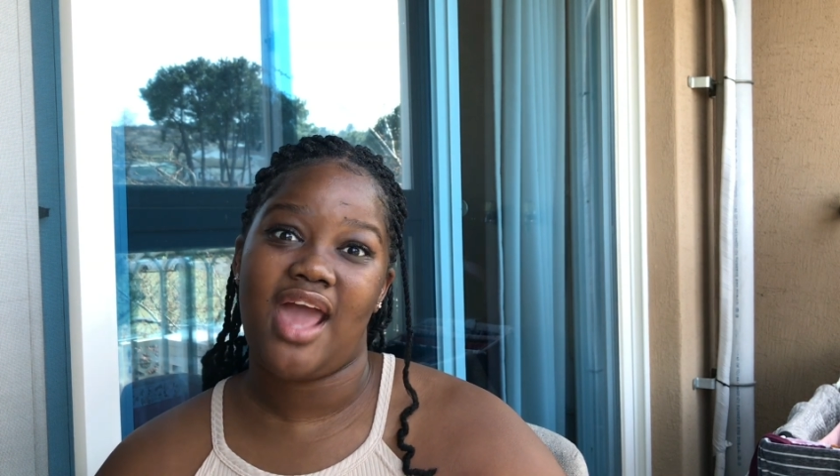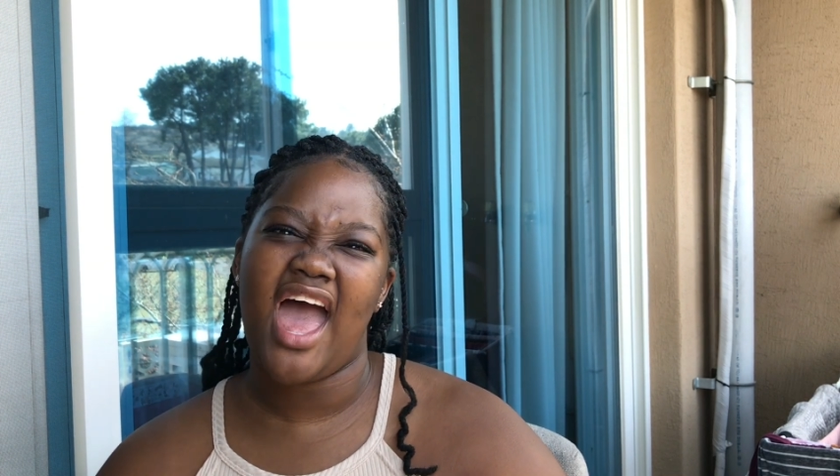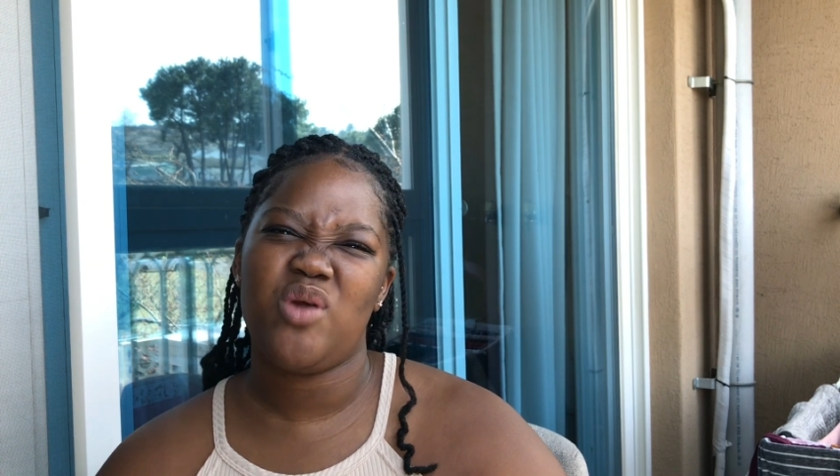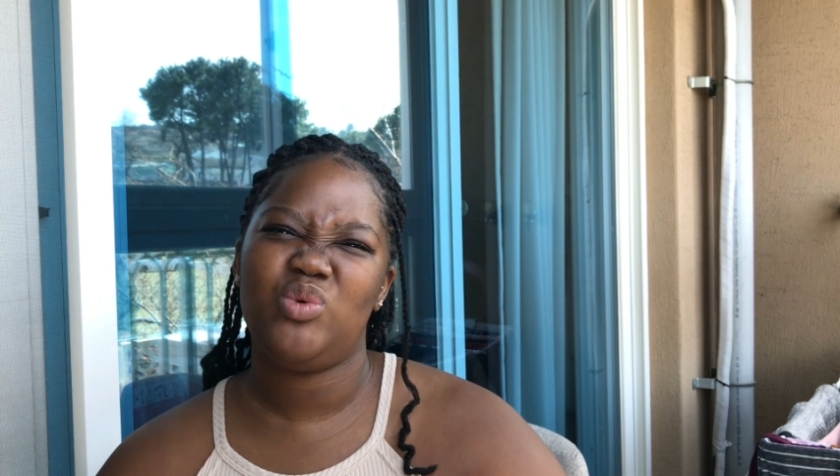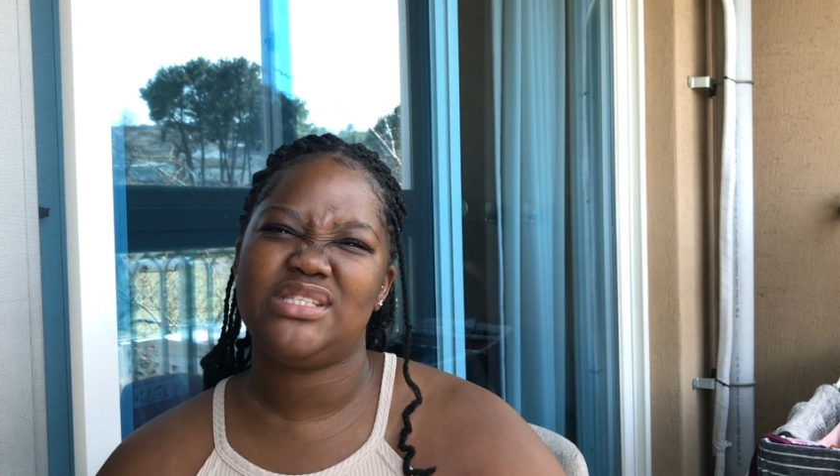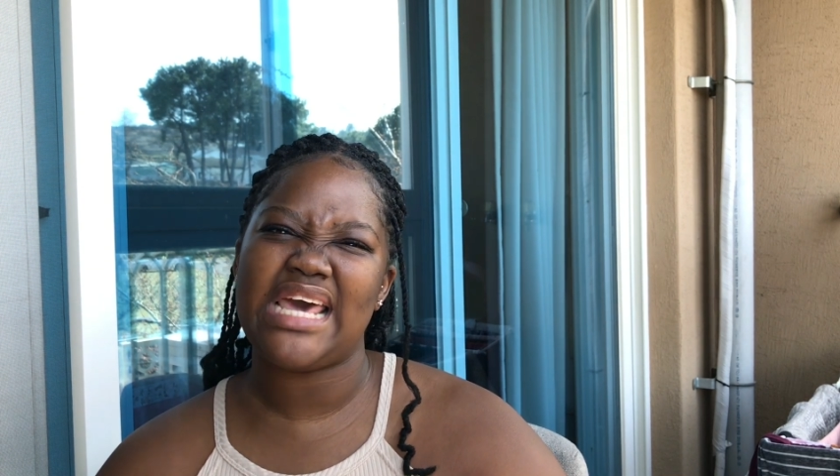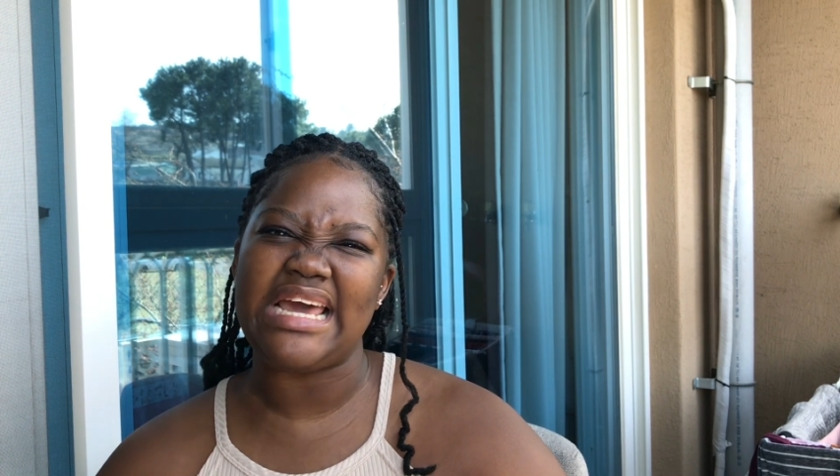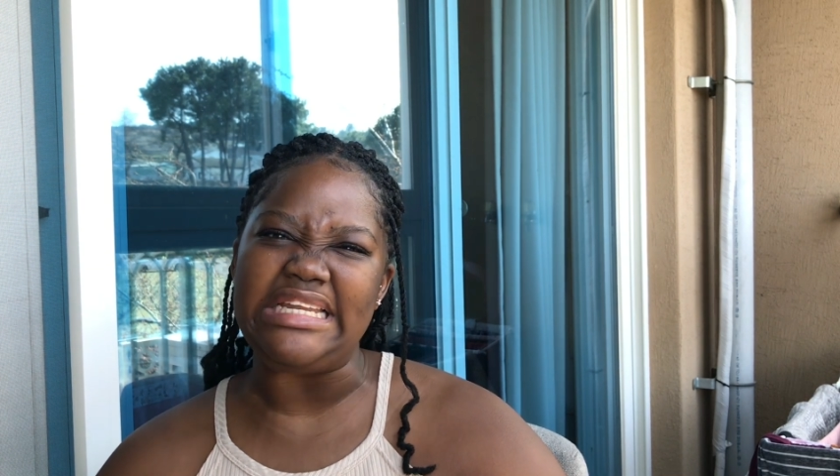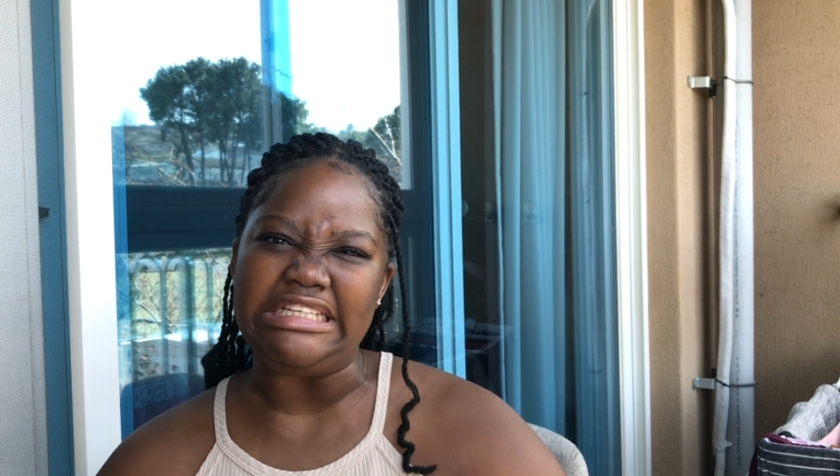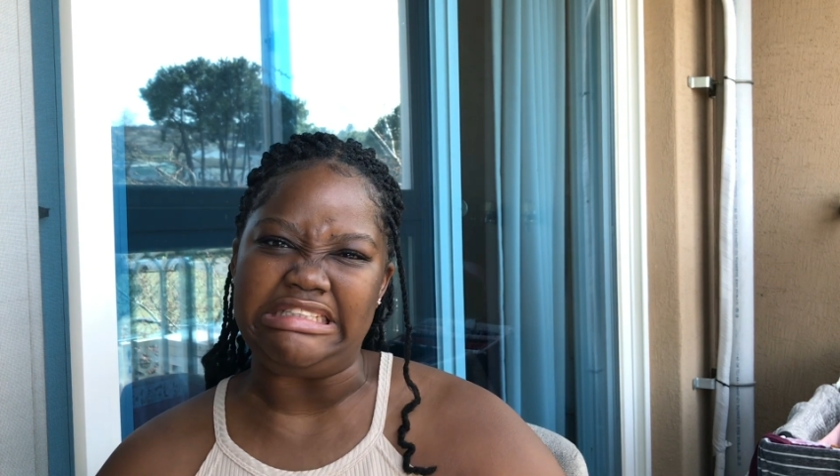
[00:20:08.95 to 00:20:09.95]
I will
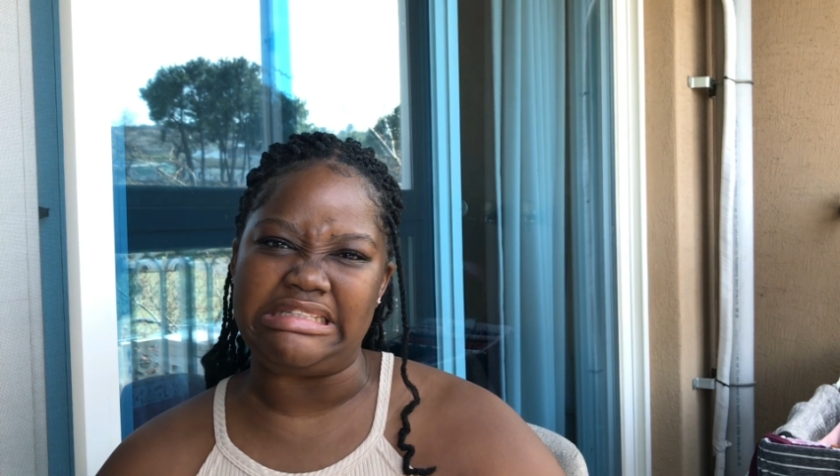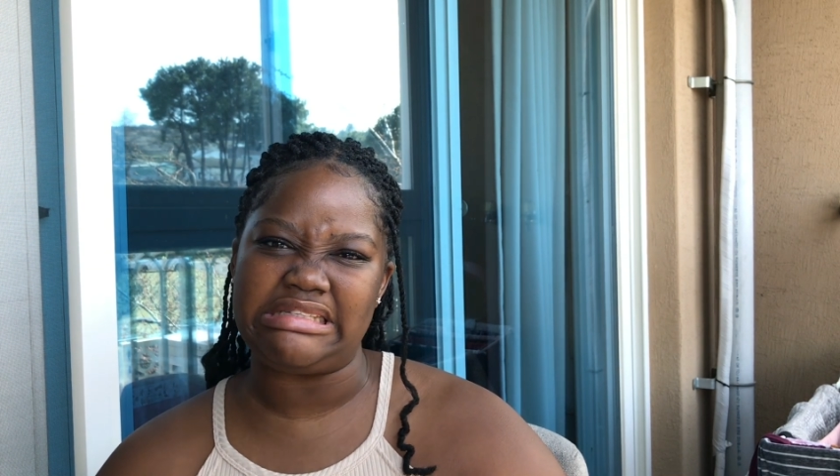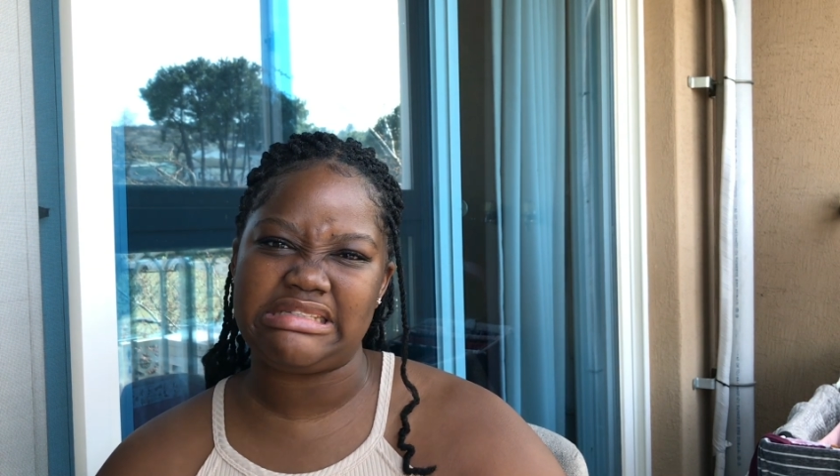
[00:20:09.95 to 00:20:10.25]
tell it